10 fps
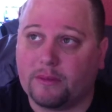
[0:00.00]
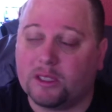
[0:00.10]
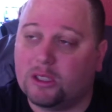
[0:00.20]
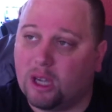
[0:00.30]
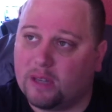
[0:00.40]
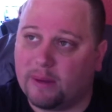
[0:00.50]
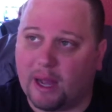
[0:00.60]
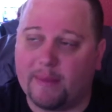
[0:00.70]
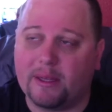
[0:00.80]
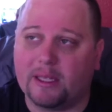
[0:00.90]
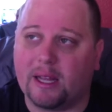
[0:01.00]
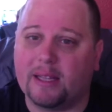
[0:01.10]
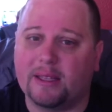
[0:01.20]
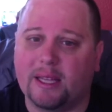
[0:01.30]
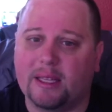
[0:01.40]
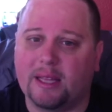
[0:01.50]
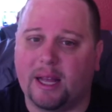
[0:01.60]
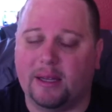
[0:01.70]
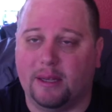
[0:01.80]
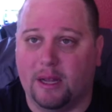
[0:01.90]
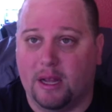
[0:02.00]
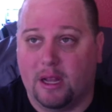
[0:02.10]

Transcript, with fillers: And talk about, I mean, I think that